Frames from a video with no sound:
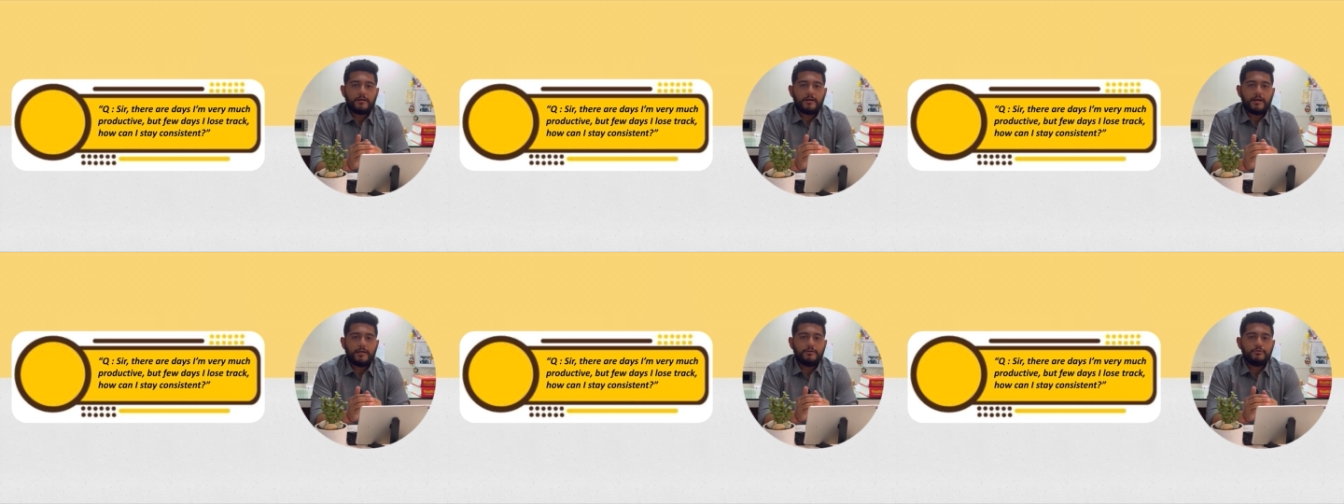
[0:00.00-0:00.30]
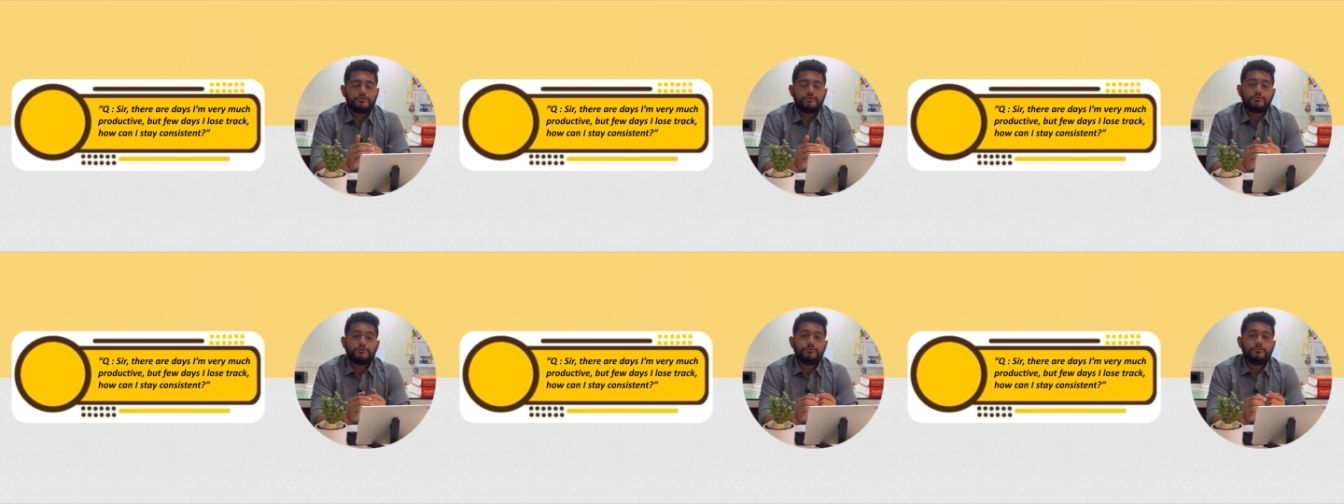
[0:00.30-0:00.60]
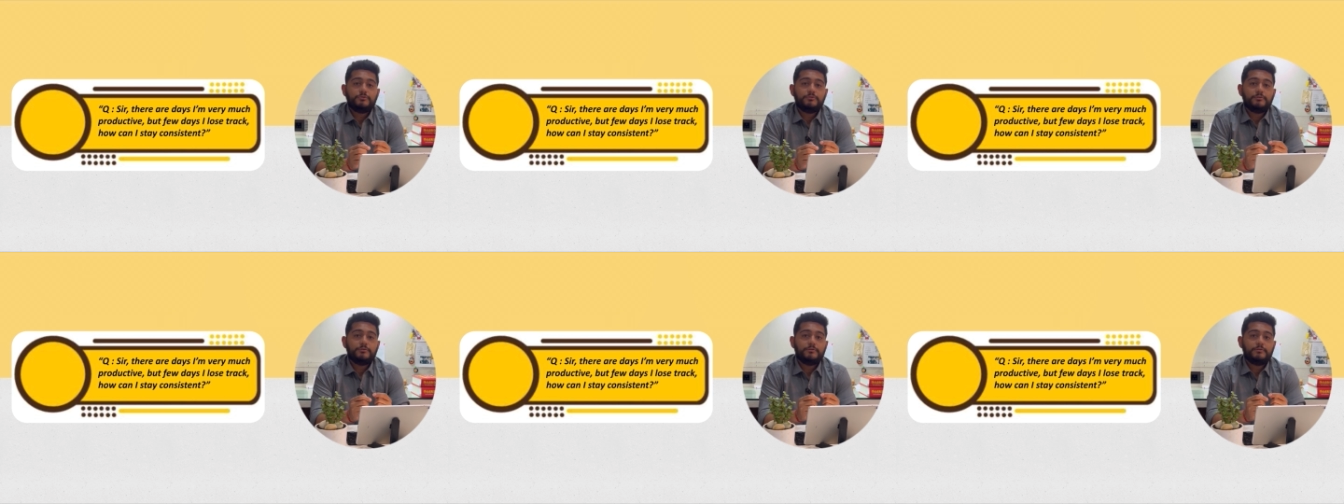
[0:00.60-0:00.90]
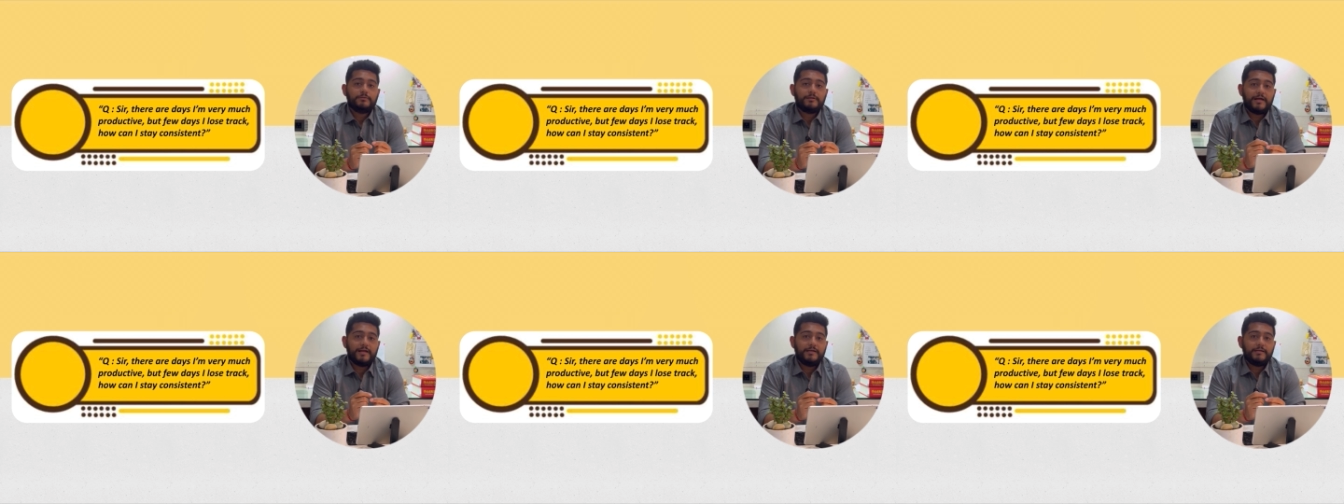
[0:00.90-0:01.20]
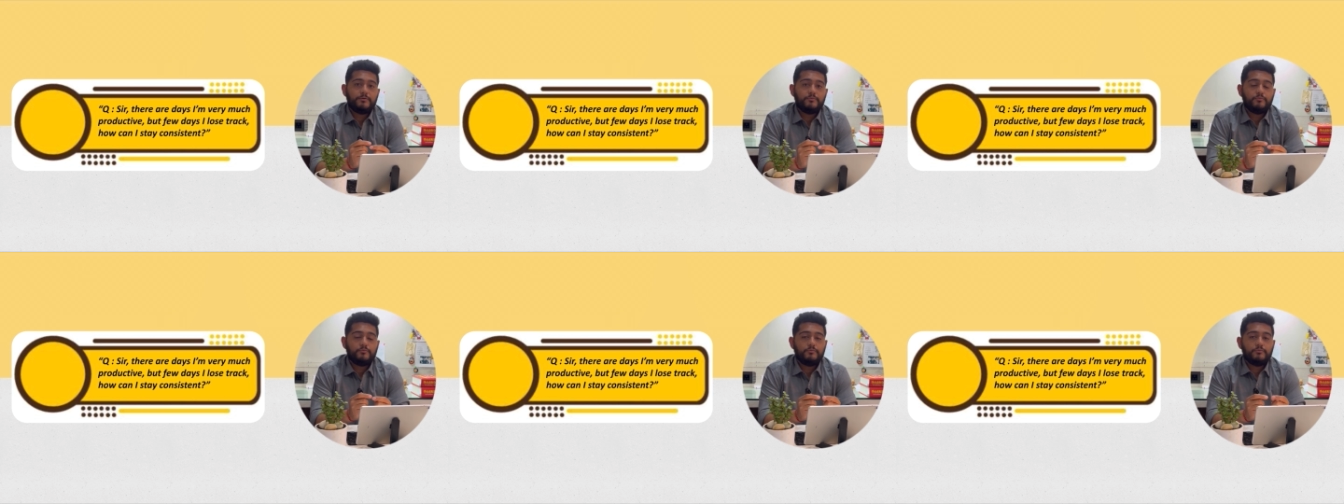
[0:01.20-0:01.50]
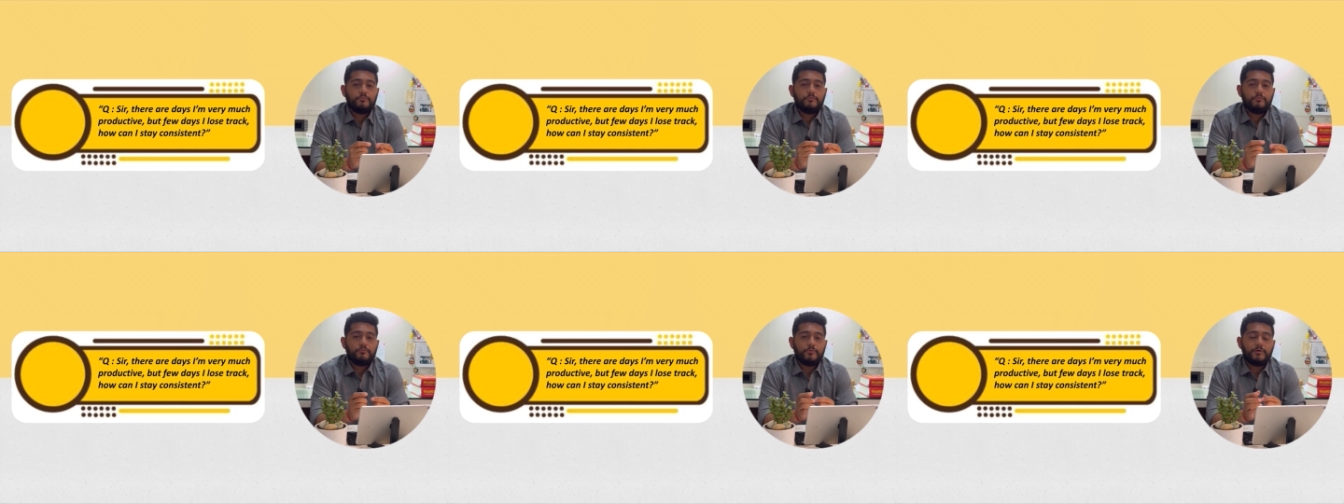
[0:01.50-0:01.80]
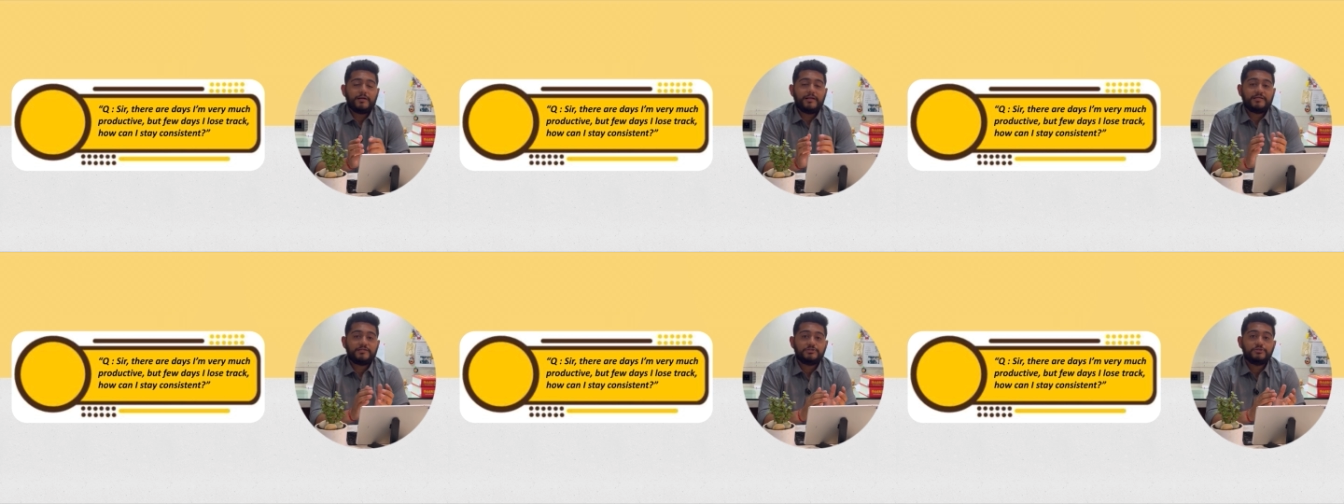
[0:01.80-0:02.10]
I used to write
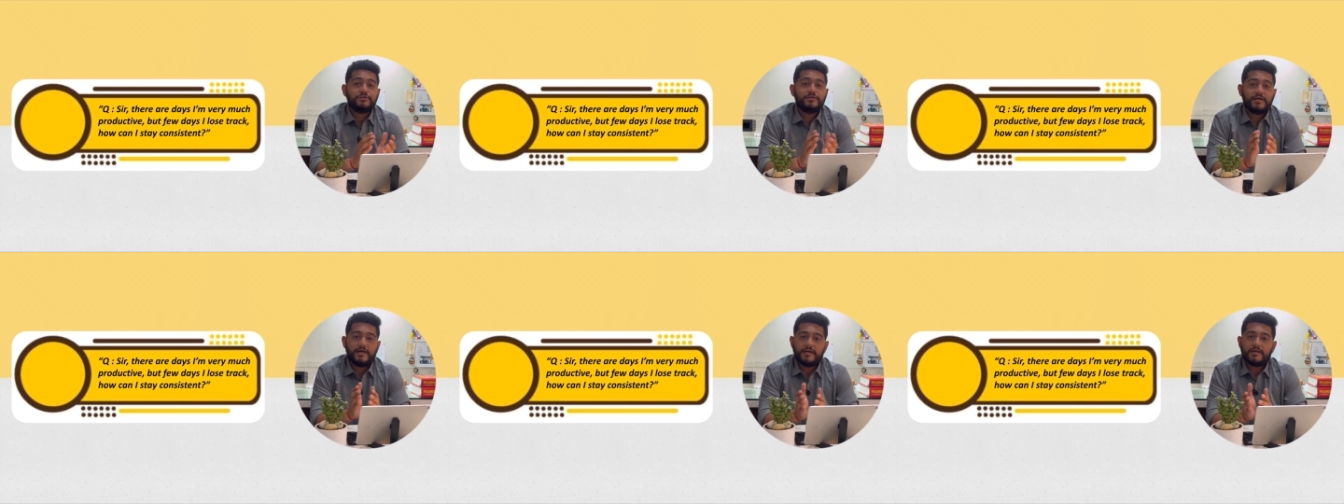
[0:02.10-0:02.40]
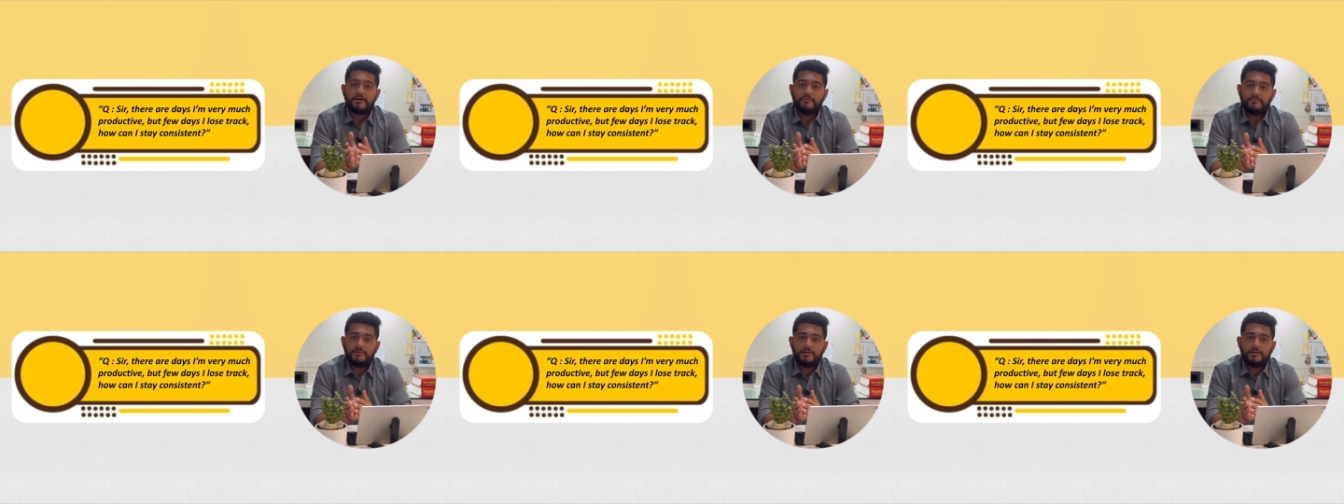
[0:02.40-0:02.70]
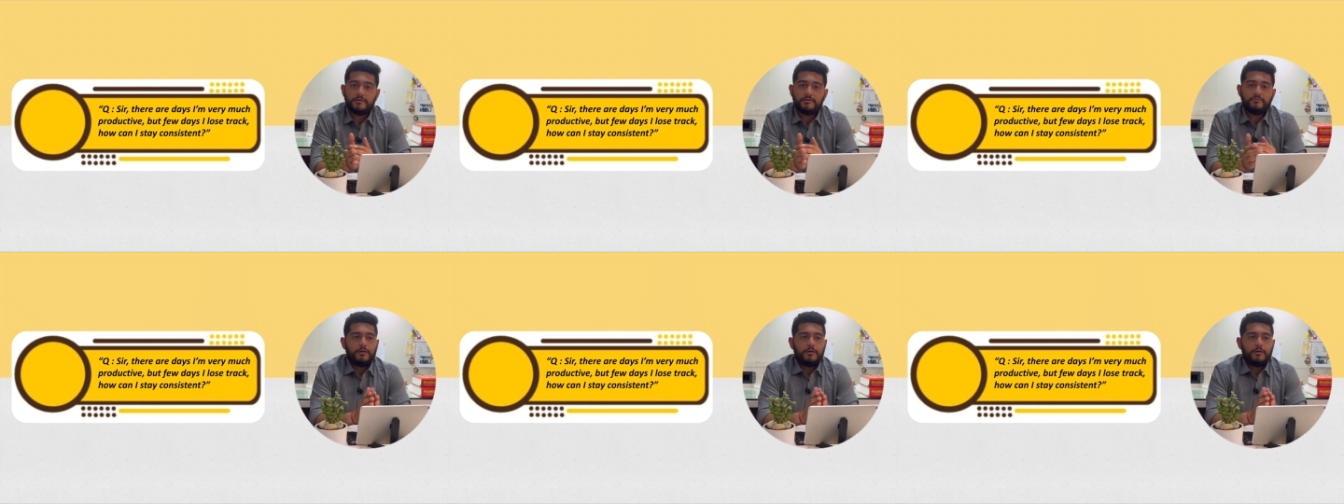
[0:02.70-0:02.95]
what actually I covered